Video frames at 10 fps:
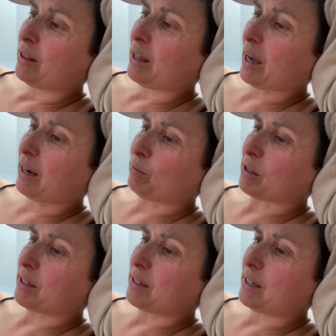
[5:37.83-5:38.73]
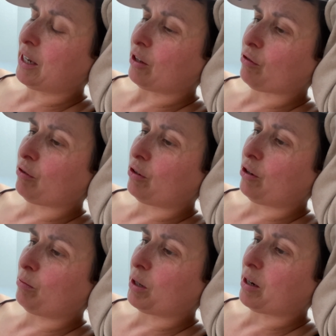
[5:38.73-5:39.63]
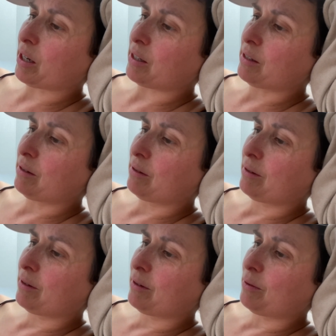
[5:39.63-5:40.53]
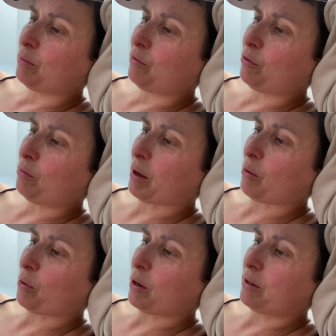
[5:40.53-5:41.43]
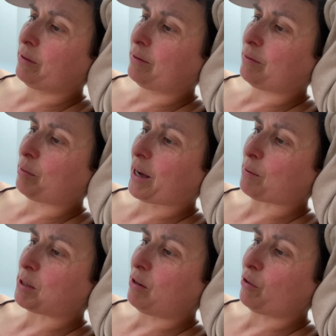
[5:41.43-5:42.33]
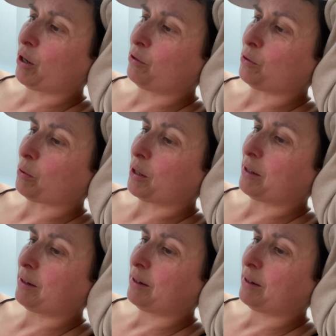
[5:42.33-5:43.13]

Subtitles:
The animal is seen through human eyes. We've all met one, perhaps even owned one.